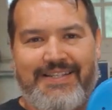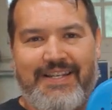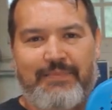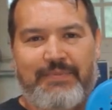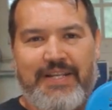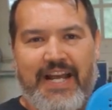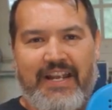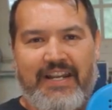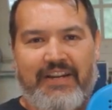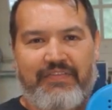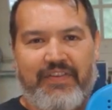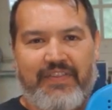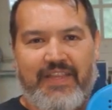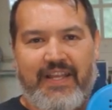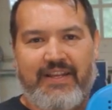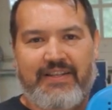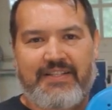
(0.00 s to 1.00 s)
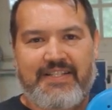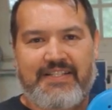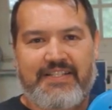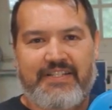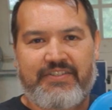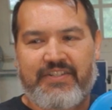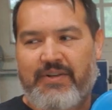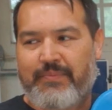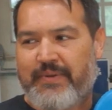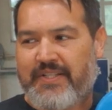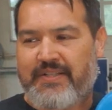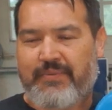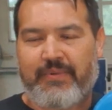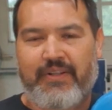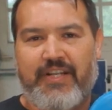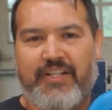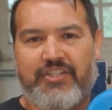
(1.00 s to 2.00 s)
zip tie different things because there's going to be
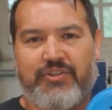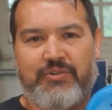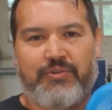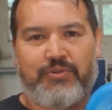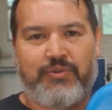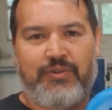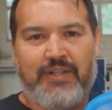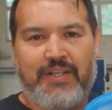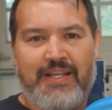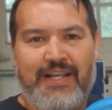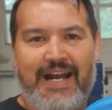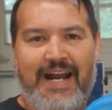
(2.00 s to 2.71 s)
some electrical